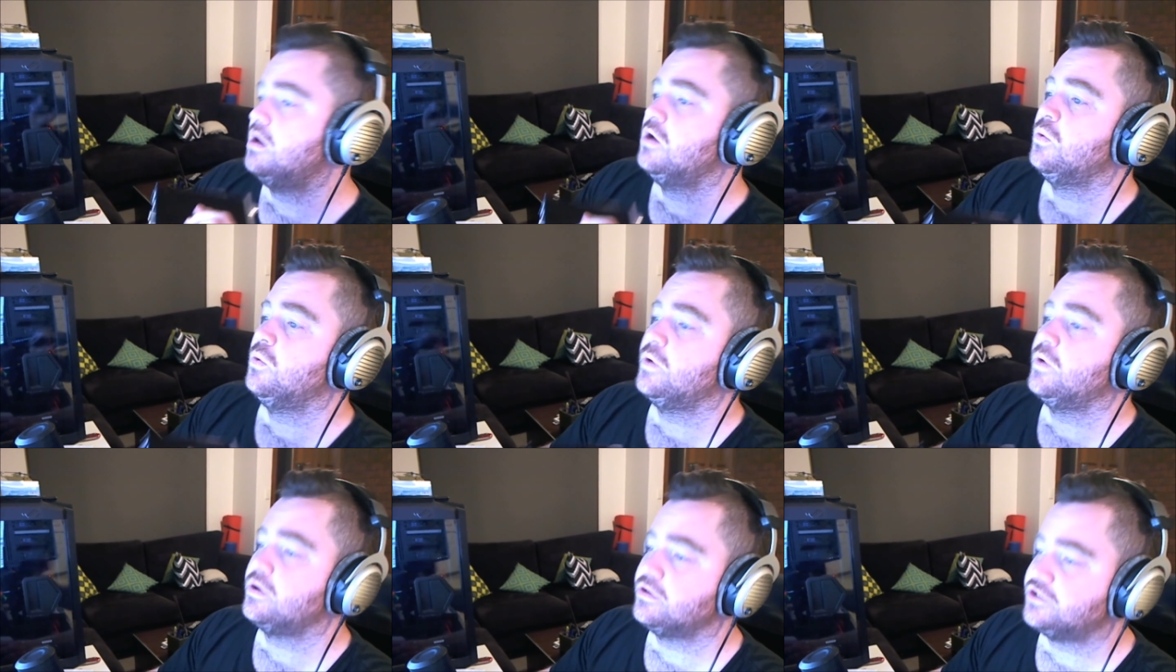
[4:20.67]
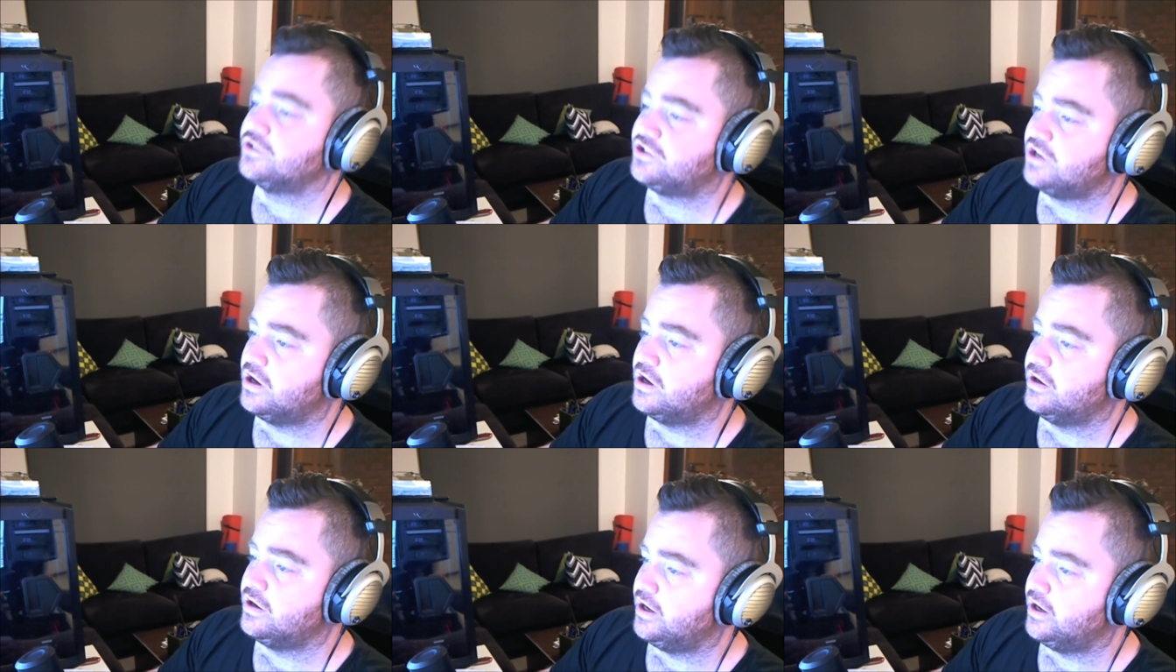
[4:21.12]
We're going to
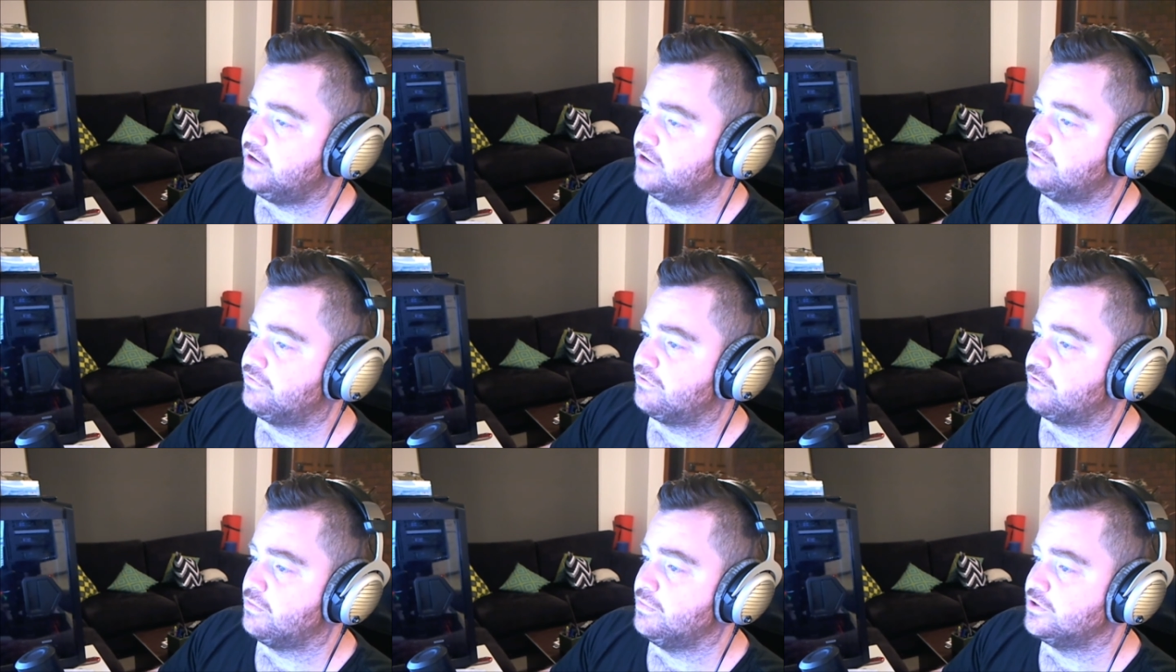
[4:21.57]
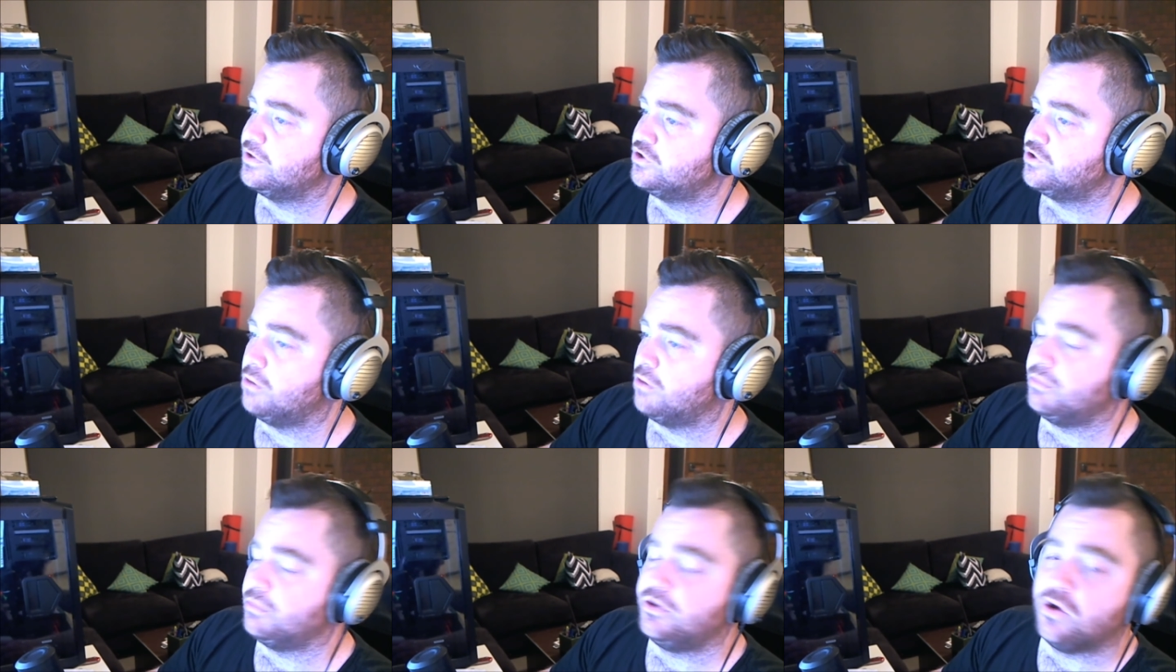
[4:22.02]
start again from the
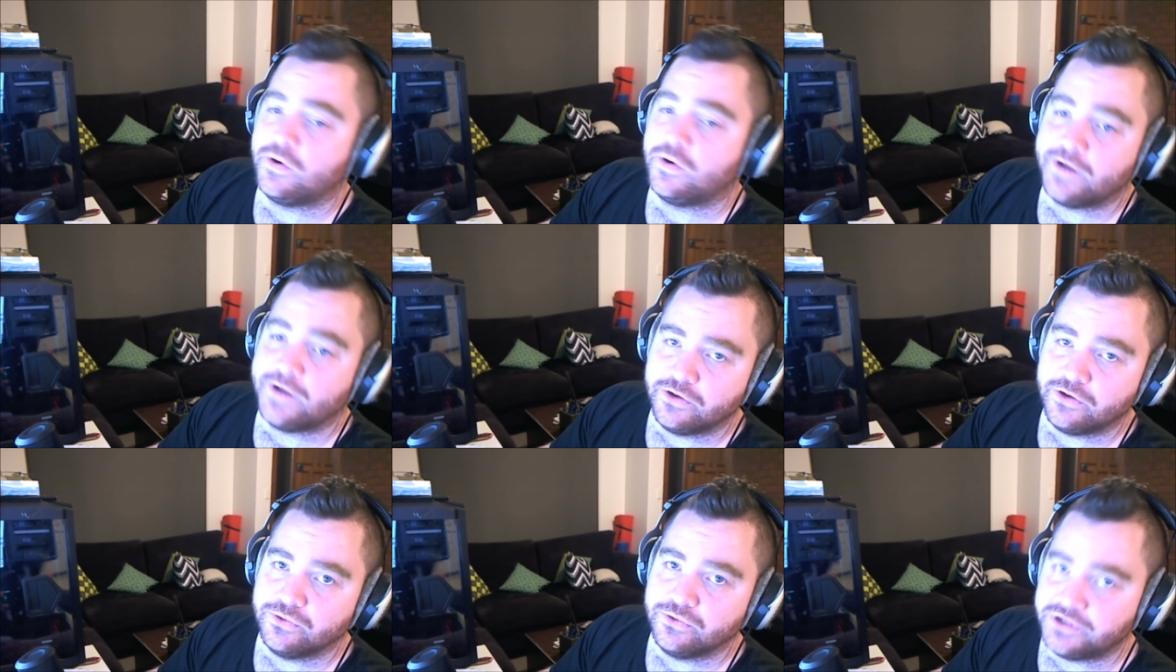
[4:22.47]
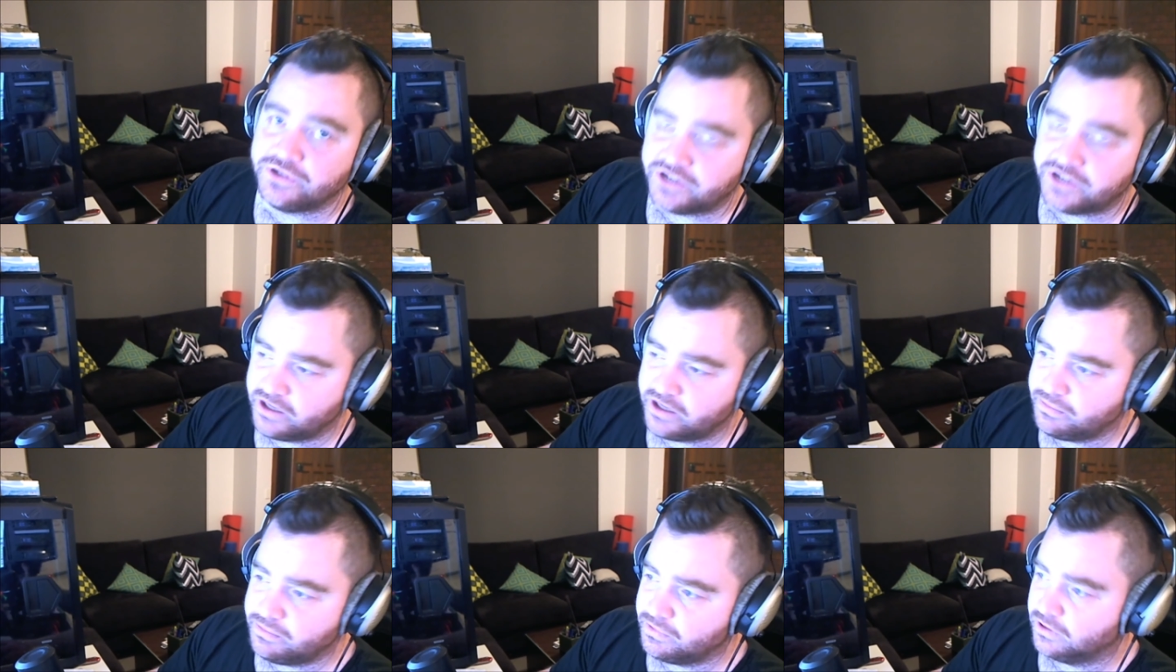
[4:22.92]
top.
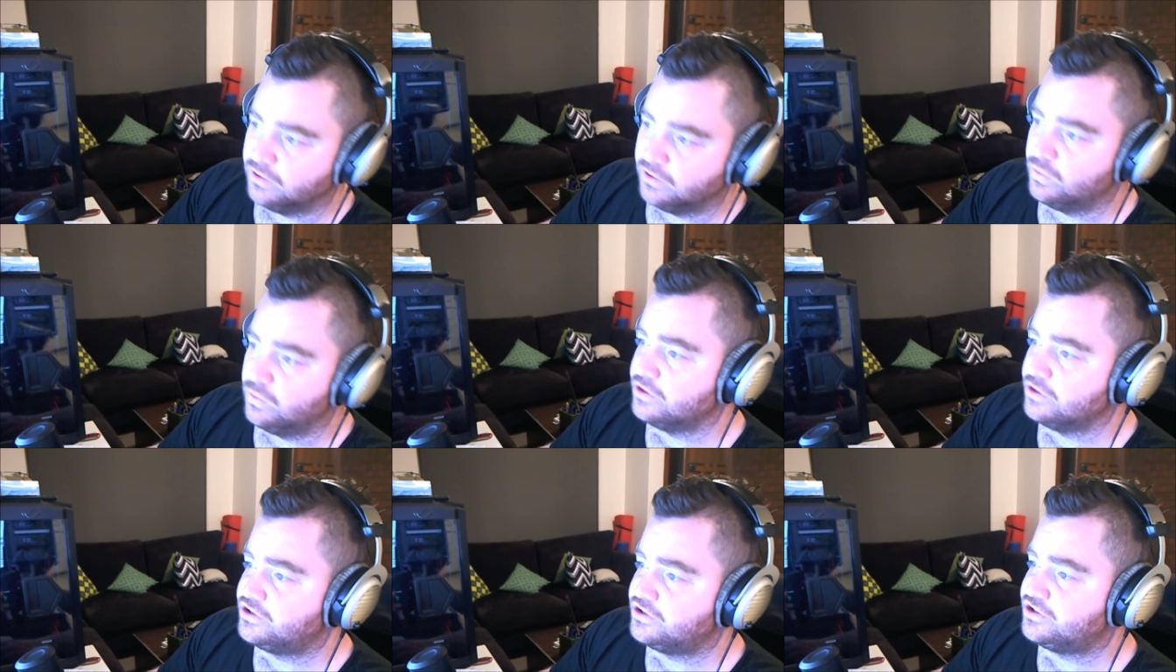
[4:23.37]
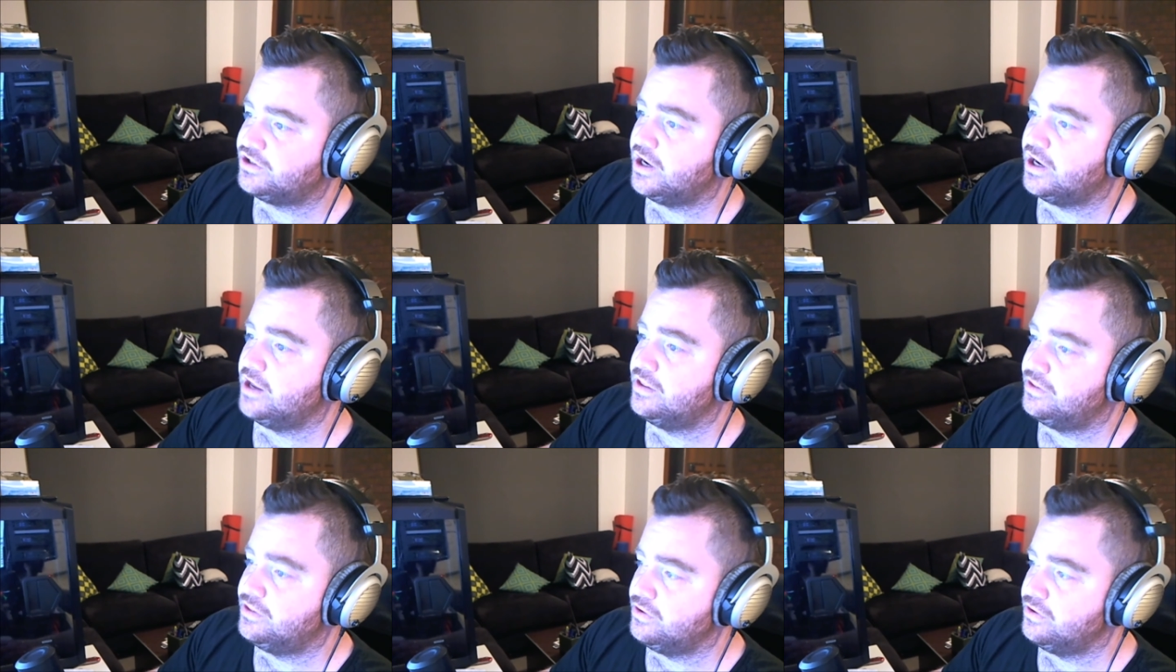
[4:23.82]
910 milliwatts
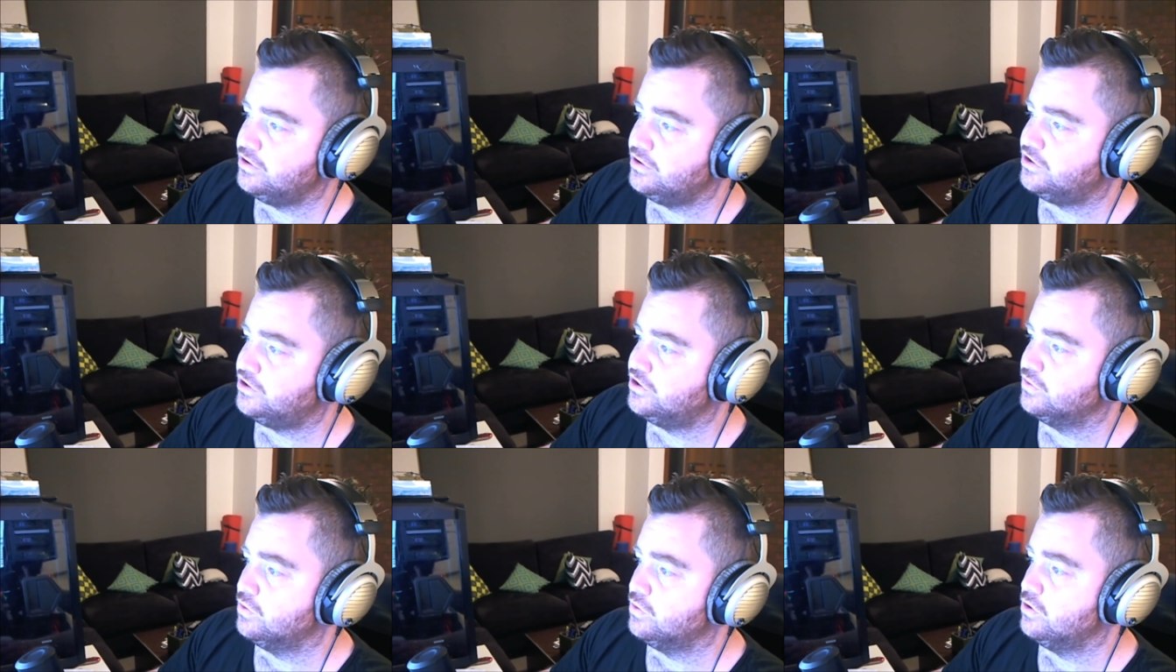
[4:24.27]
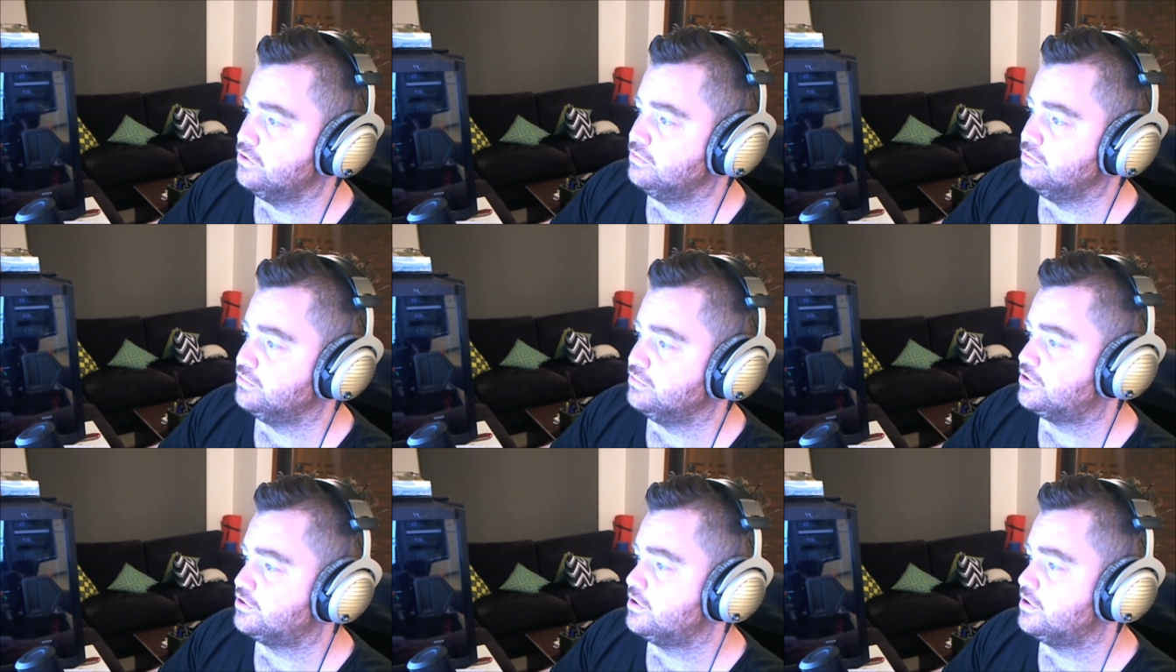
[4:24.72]
at 32
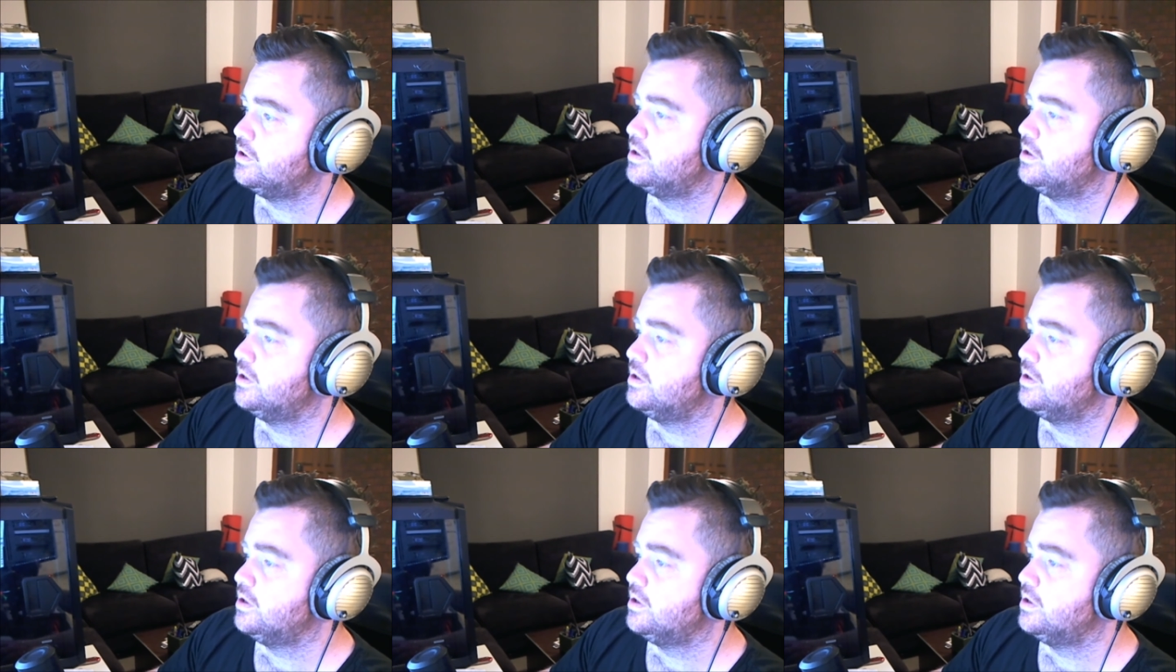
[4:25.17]
ohms.